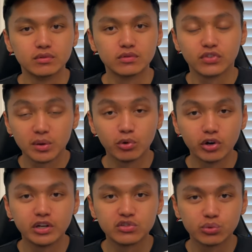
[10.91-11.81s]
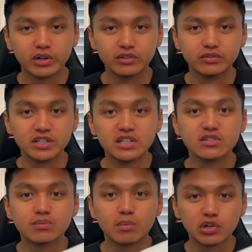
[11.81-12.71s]
february 12th it
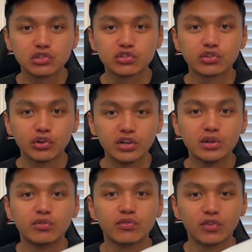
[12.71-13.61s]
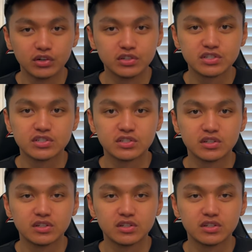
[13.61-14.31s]
is march 31st